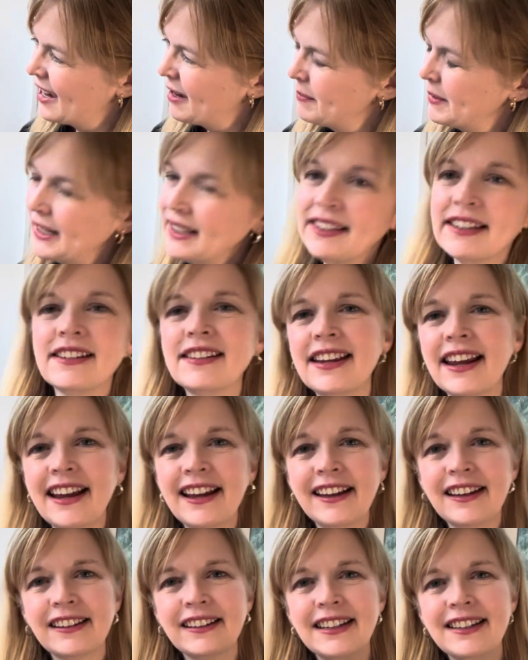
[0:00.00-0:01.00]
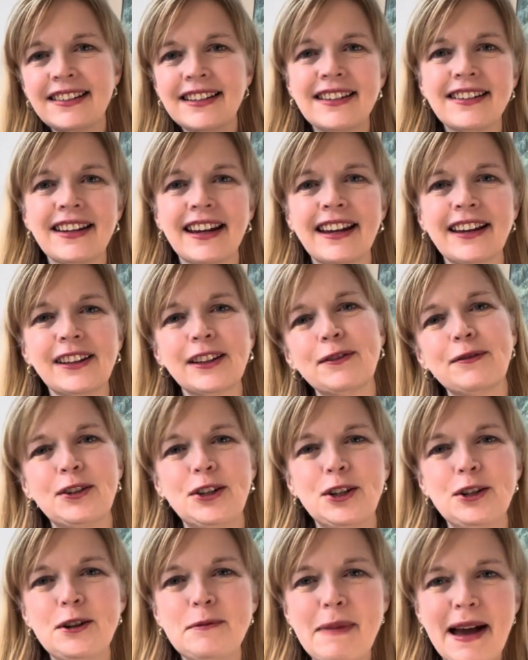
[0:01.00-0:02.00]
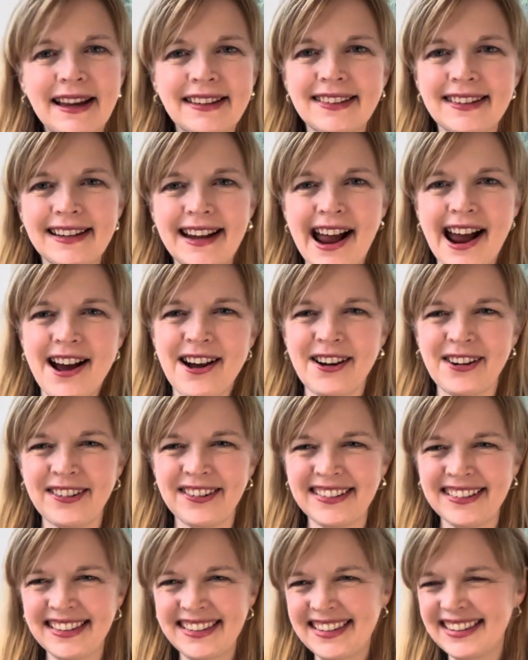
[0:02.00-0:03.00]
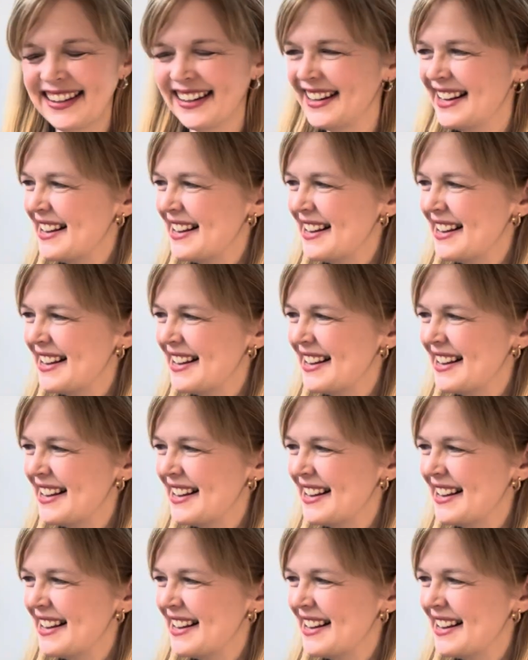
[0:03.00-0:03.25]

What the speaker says: It's a tale of two basset hounds